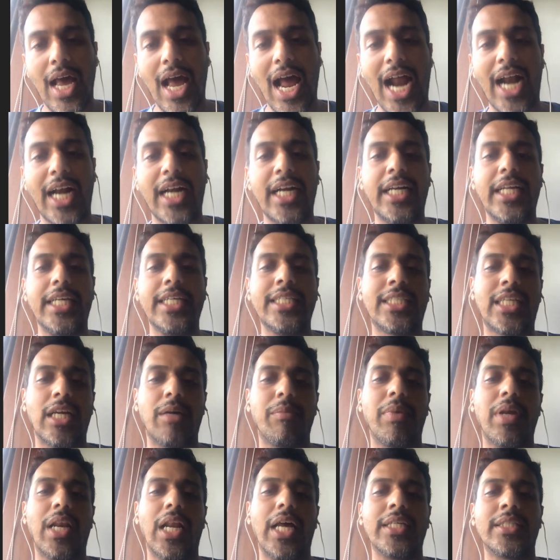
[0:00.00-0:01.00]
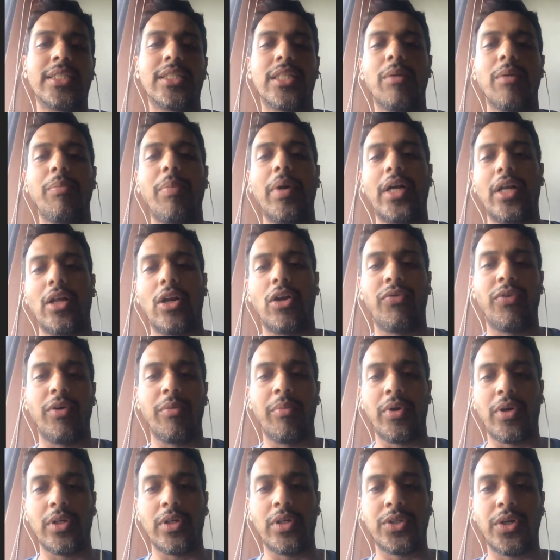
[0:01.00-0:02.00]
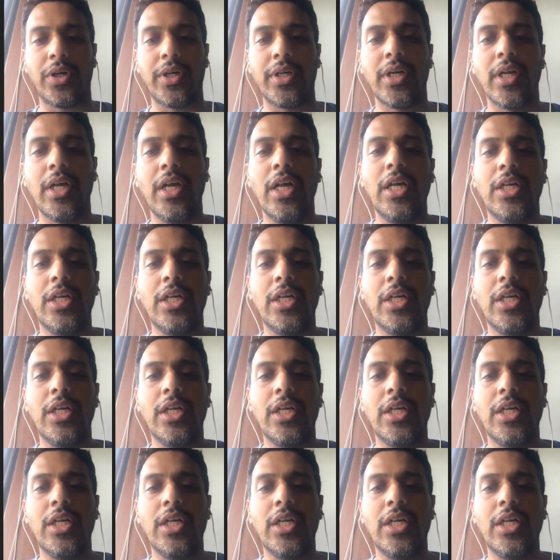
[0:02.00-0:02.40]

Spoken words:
and destabilize the patellofemoral joint.